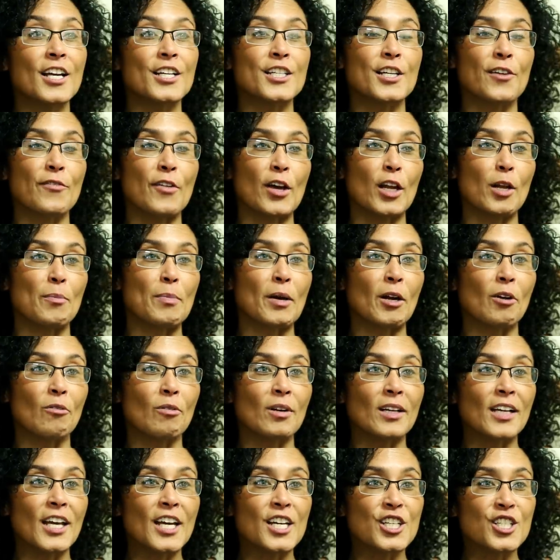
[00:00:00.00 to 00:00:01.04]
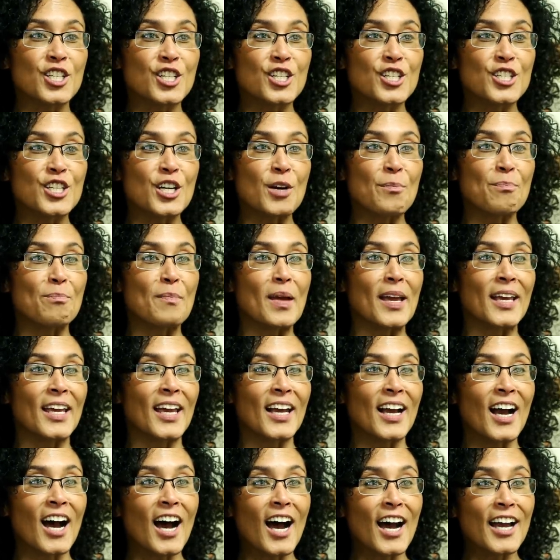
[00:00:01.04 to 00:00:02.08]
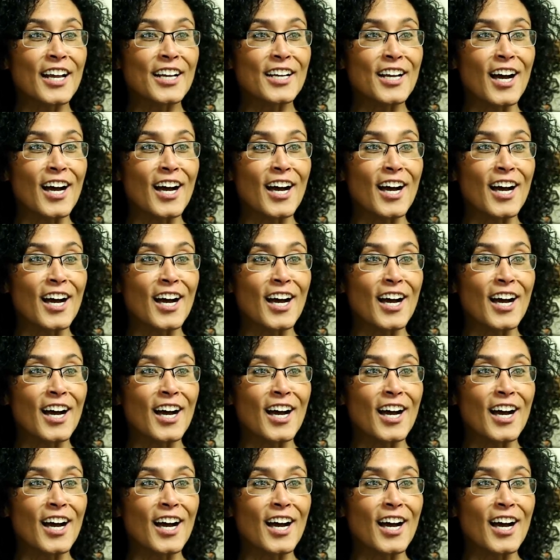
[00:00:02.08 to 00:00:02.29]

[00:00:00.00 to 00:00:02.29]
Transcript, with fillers: developing a relationship, making eye